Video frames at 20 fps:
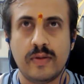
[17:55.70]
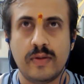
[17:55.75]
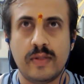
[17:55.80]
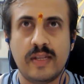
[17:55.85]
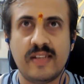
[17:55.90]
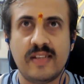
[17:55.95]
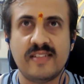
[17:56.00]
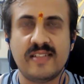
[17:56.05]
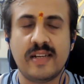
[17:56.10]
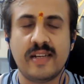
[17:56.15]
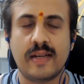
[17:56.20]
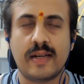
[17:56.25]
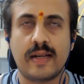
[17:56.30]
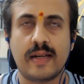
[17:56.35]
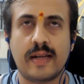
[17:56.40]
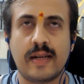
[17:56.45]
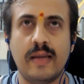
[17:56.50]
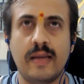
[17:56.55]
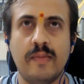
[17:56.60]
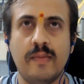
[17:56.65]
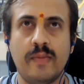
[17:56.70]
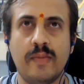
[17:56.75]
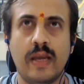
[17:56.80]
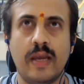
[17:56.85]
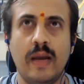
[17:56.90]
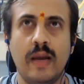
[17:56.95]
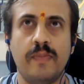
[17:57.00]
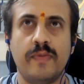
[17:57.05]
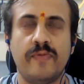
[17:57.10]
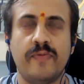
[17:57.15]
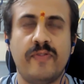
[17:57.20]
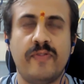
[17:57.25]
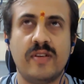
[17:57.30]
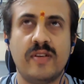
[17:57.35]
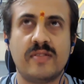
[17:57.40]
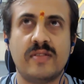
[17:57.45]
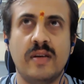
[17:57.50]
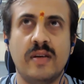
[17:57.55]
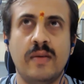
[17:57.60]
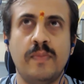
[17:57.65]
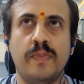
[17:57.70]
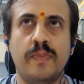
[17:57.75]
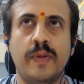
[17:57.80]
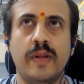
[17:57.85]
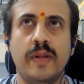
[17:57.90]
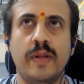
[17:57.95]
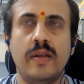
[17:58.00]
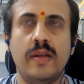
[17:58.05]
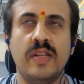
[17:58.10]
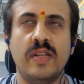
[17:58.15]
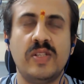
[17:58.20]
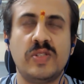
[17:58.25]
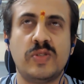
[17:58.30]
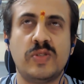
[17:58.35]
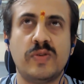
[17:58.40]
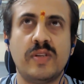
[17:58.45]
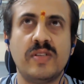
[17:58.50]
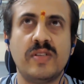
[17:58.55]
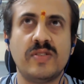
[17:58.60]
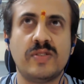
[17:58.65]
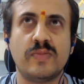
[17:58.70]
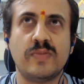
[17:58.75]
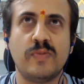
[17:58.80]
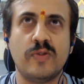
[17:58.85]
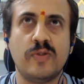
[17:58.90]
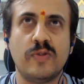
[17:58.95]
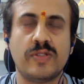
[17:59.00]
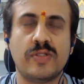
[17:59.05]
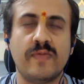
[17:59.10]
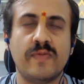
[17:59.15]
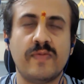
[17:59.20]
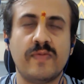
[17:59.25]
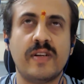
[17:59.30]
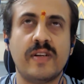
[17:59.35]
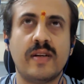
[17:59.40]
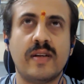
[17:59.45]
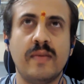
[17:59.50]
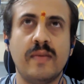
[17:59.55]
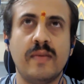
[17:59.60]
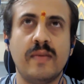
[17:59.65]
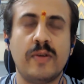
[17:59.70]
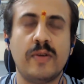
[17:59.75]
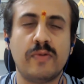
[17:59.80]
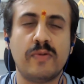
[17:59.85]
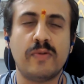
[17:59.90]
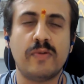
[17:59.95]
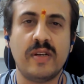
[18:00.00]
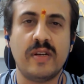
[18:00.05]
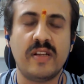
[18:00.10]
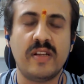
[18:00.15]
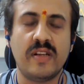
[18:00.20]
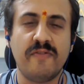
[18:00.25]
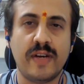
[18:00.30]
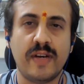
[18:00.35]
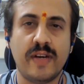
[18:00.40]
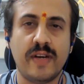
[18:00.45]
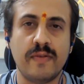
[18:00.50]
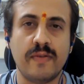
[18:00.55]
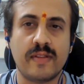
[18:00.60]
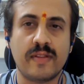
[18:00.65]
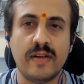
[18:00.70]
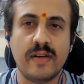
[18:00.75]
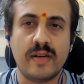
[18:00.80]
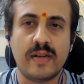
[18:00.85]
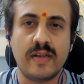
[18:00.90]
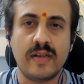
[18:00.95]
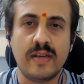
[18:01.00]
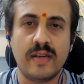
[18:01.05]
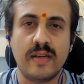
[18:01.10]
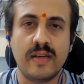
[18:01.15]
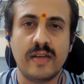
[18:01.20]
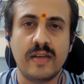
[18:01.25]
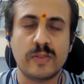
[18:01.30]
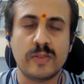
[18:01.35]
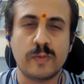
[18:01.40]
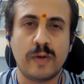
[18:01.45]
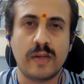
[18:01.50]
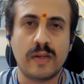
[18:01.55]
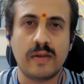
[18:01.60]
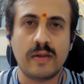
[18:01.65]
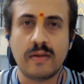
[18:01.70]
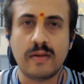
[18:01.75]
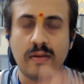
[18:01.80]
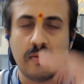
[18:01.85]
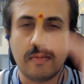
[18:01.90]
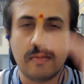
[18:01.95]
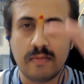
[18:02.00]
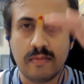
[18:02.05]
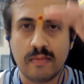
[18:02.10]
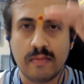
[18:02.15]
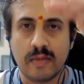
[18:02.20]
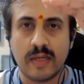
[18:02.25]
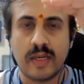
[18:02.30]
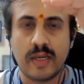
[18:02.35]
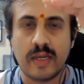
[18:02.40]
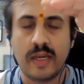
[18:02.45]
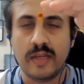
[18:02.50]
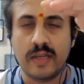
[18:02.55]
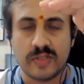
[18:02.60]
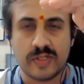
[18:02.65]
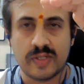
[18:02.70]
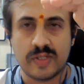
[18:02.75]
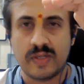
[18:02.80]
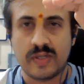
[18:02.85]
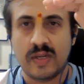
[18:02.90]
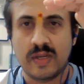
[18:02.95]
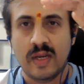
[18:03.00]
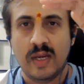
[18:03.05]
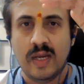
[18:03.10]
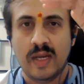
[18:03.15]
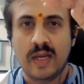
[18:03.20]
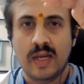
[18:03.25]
So there is a time gap. For example, in insurance, most of the time, 25, 30 is one gauge.